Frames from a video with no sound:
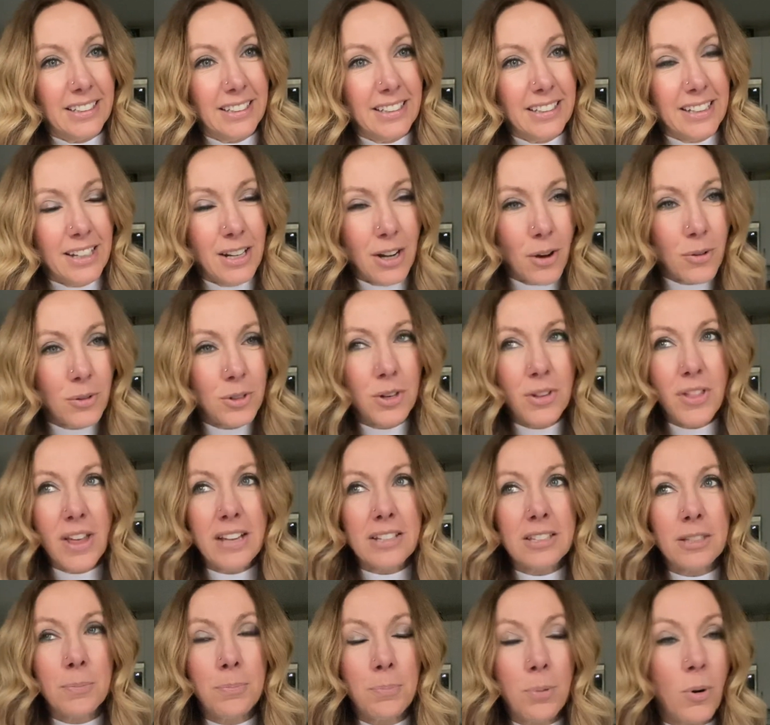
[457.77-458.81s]
You know, do they
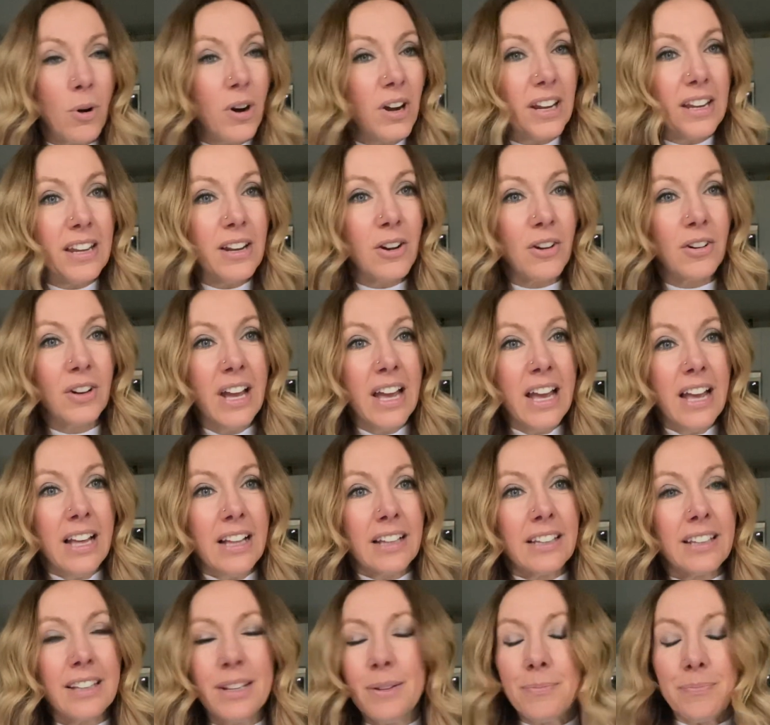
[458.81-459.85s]
support, you know,
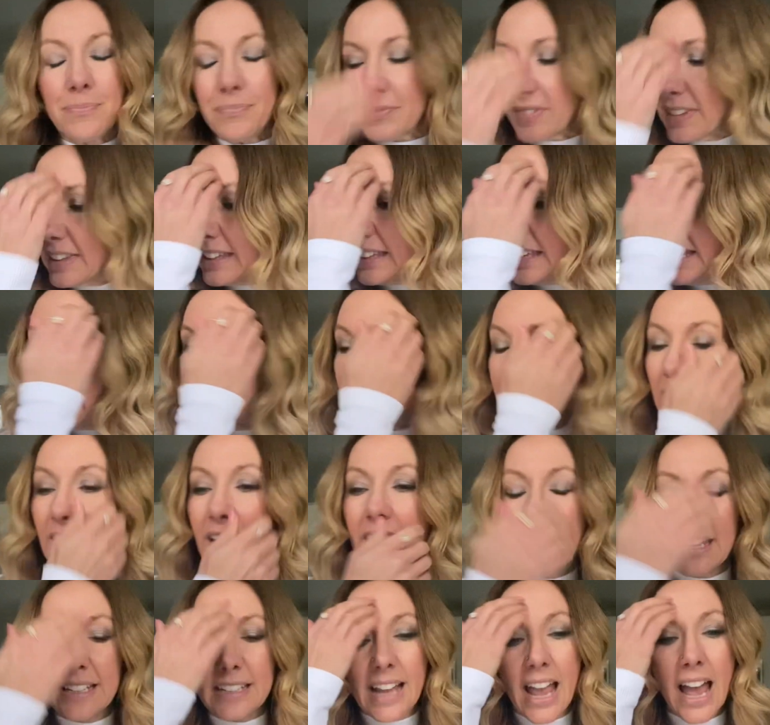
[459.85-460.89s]
it's
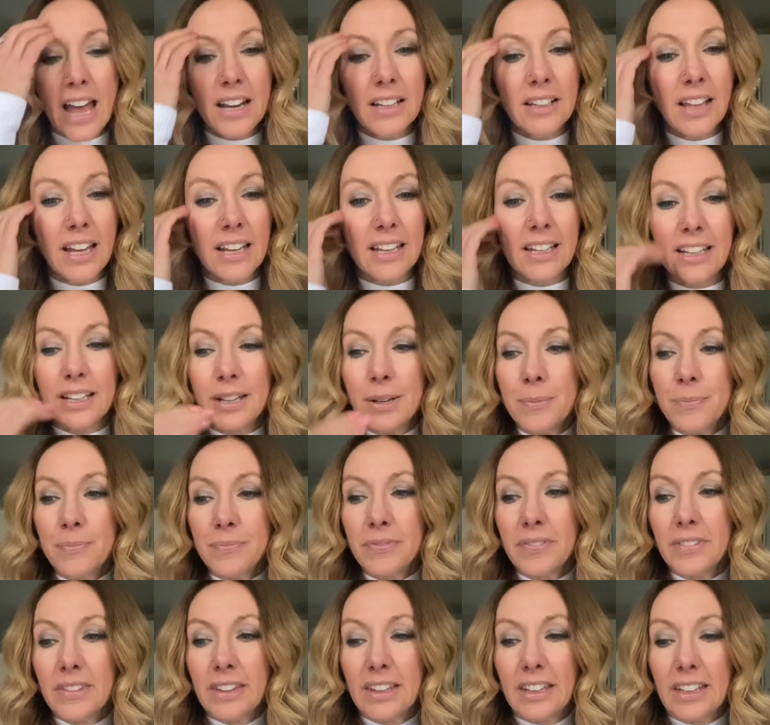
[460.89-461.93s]
like, it's kind of like
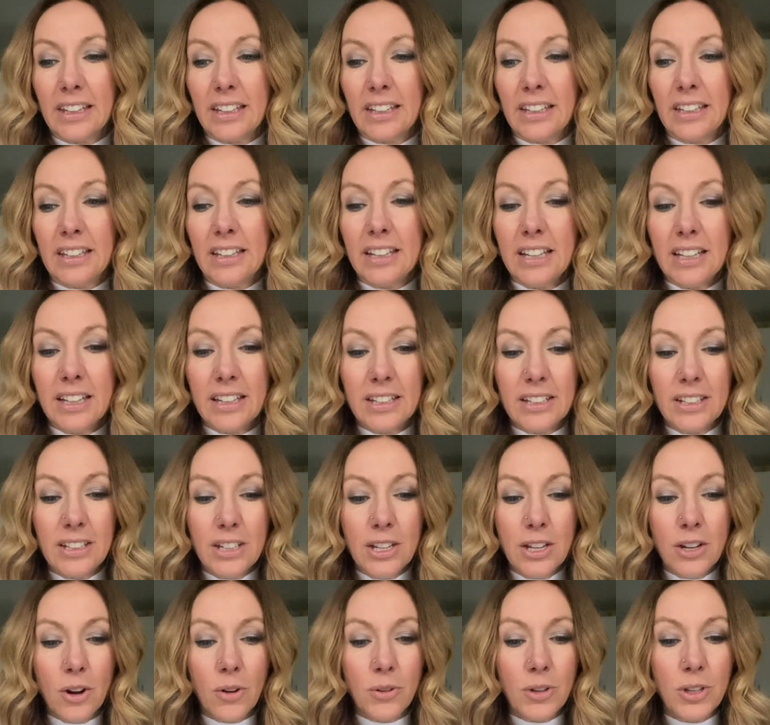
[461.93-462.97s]

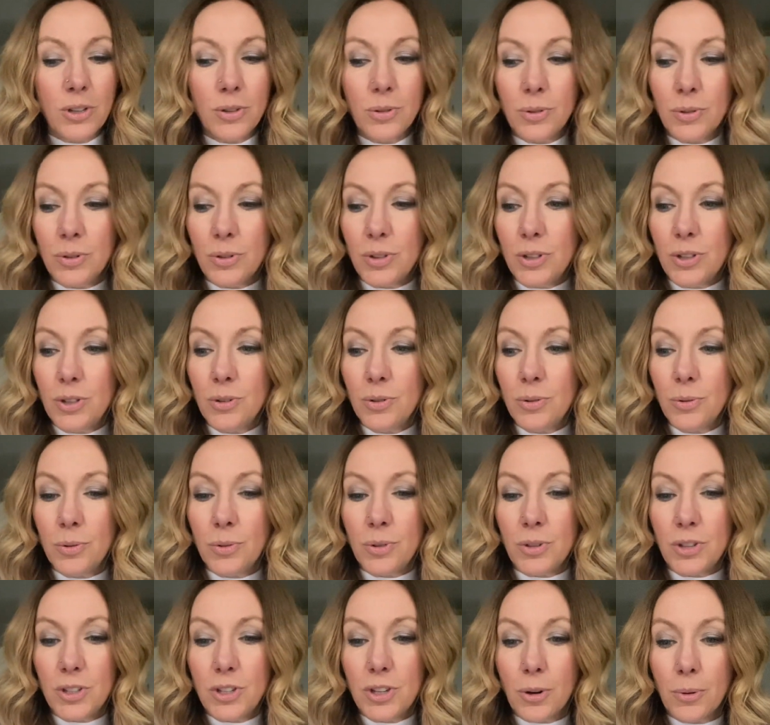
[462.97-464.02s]
you know you you
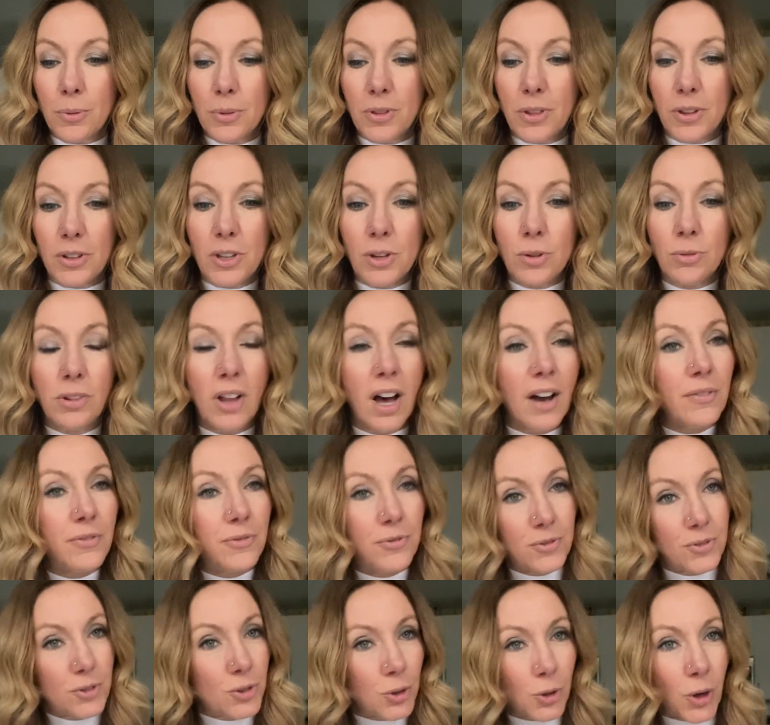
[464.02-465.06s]
you you love
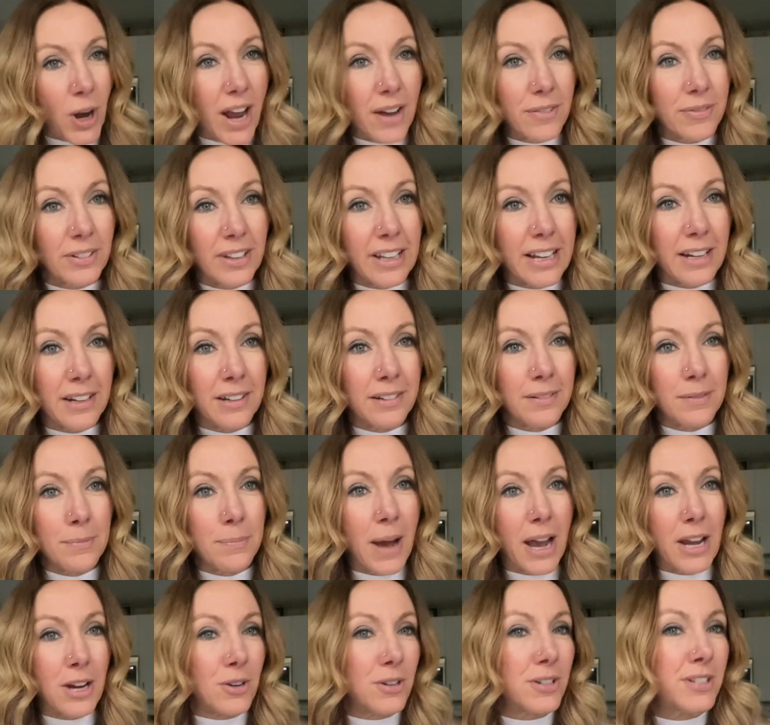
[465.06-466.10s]
traveling
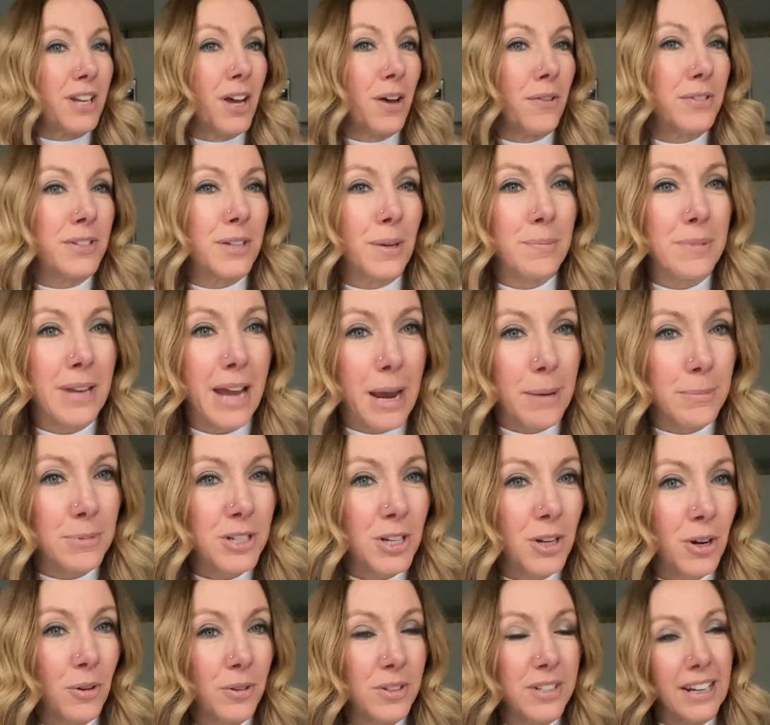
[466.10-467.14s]
by yourself sometimes
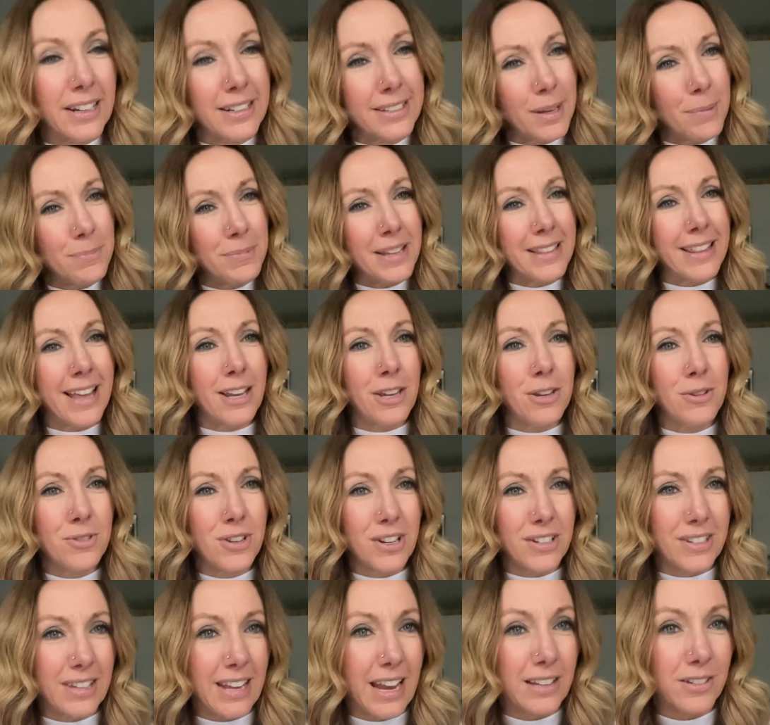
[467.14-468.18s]
you know it's like something that you
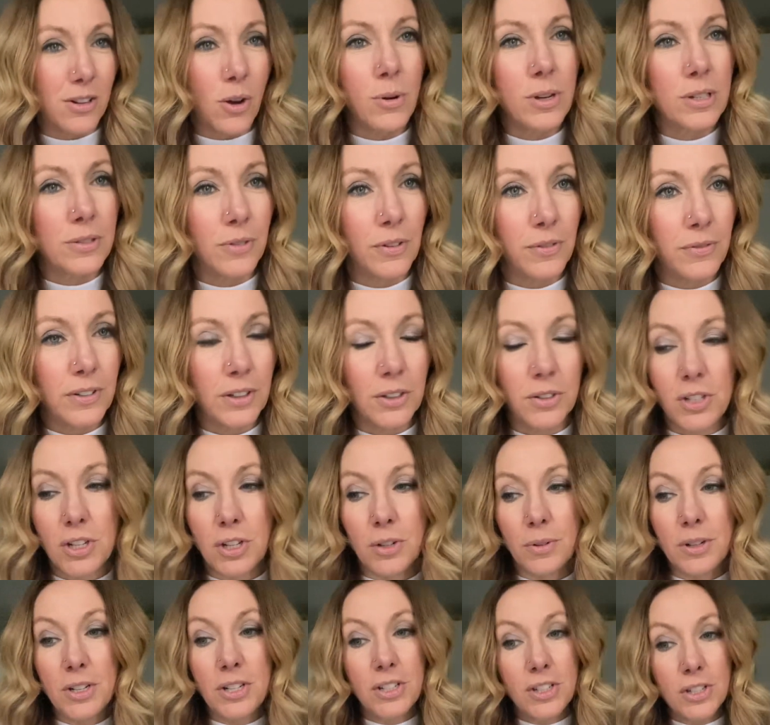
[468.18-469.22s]
just has always fulfilled
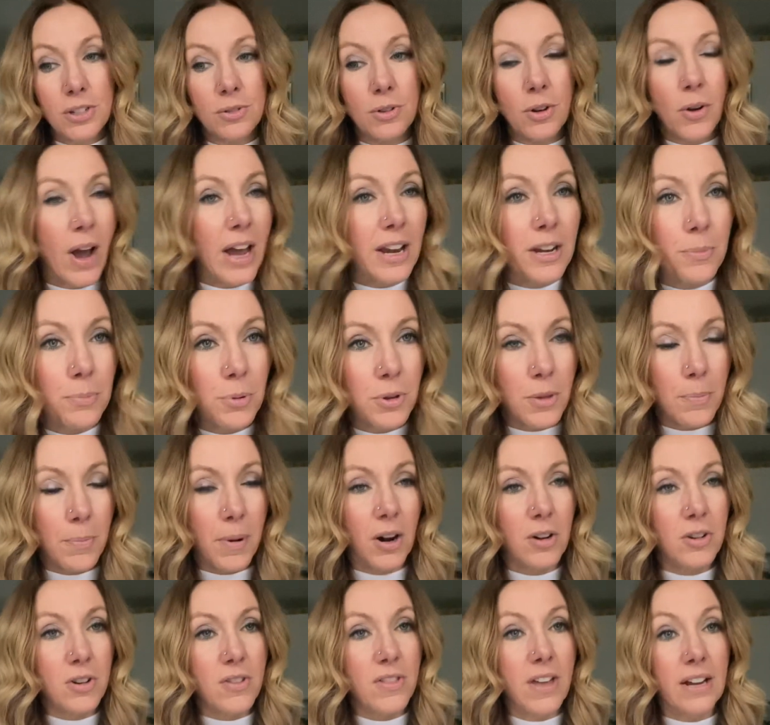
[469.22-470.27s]
you and you, you end up with a
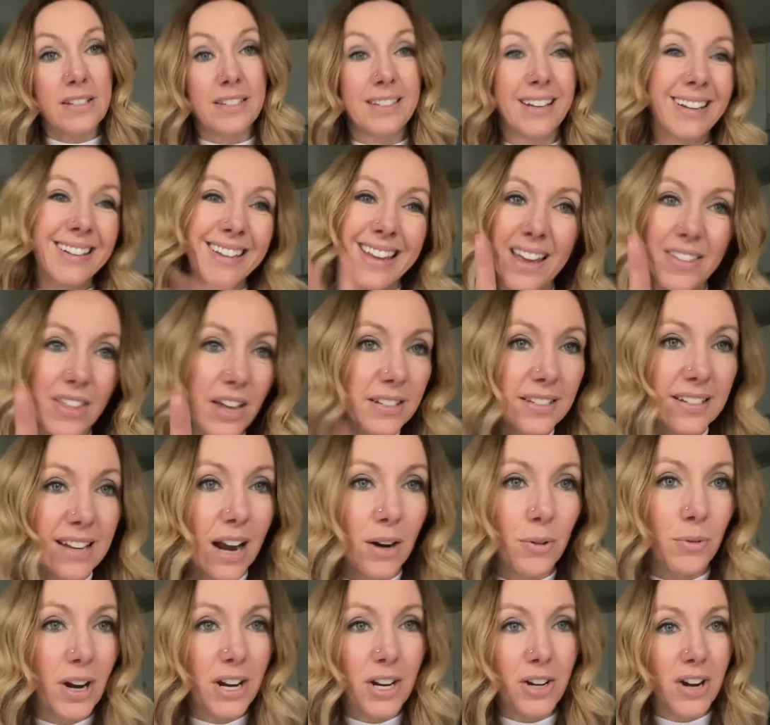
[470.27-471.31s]
partner that's like yeah that's
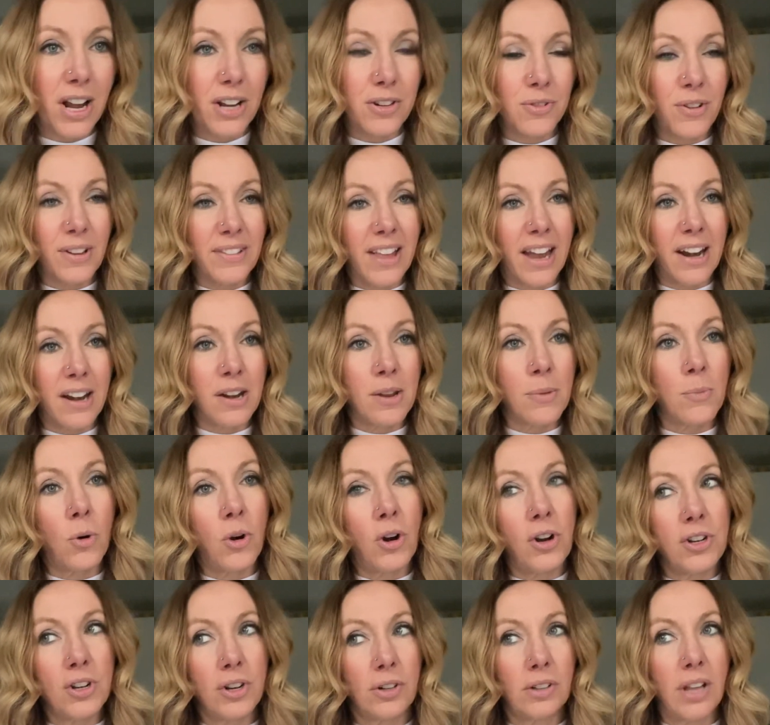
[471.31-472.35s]
not right you're not doing that anymore
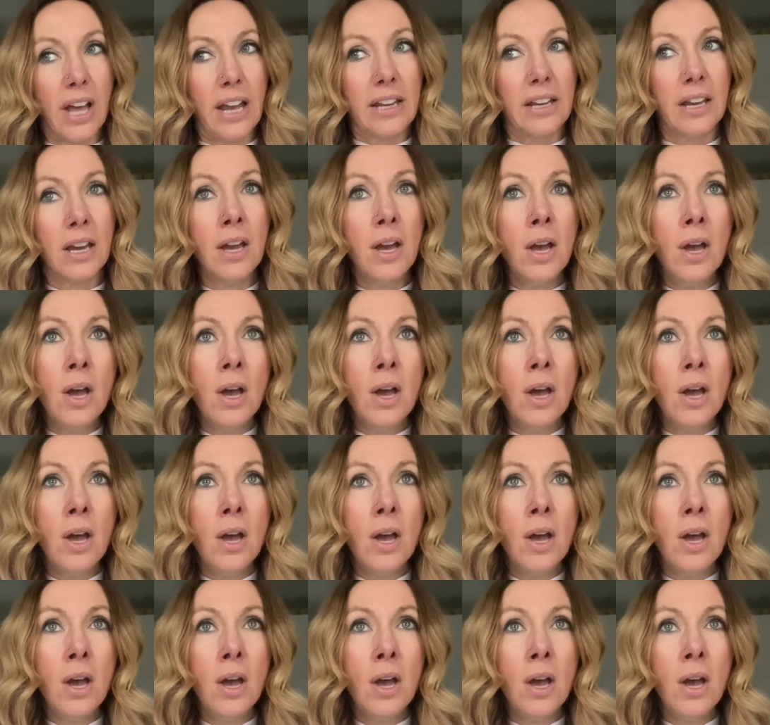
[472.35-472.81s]
and you're like